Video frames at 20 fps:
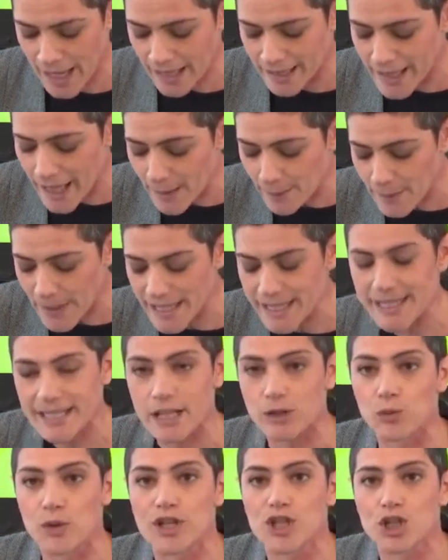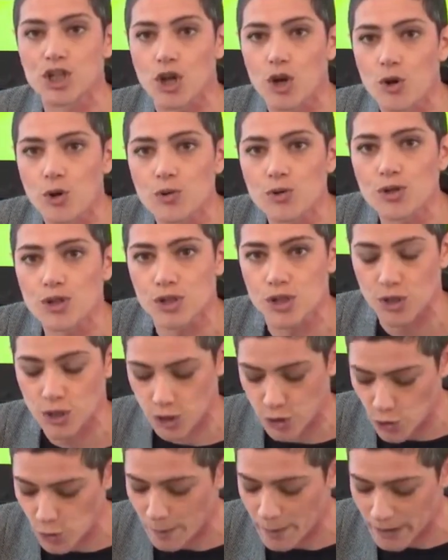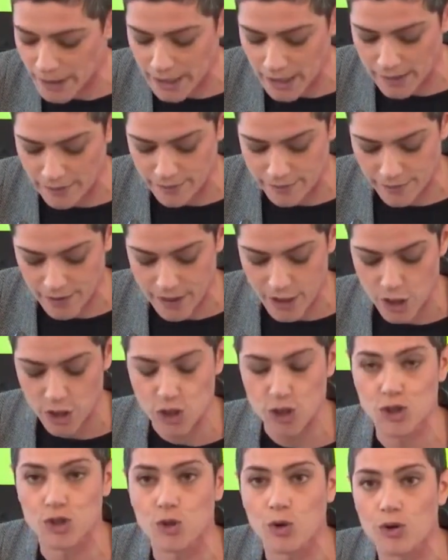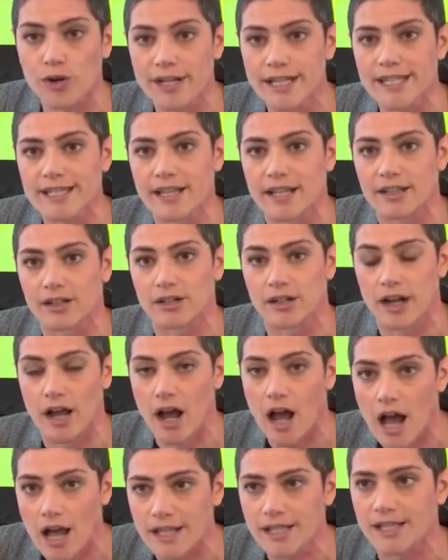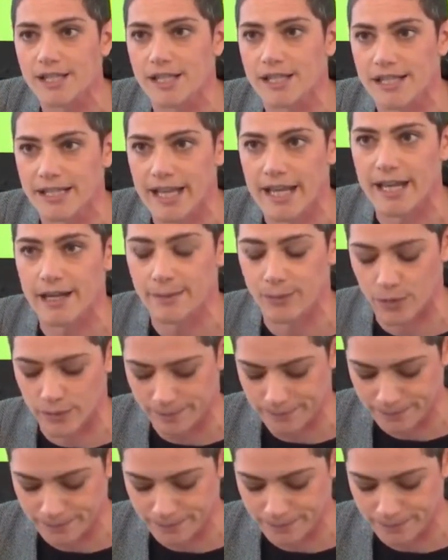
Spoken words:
that means that we chose to believe stories that are unsustainable.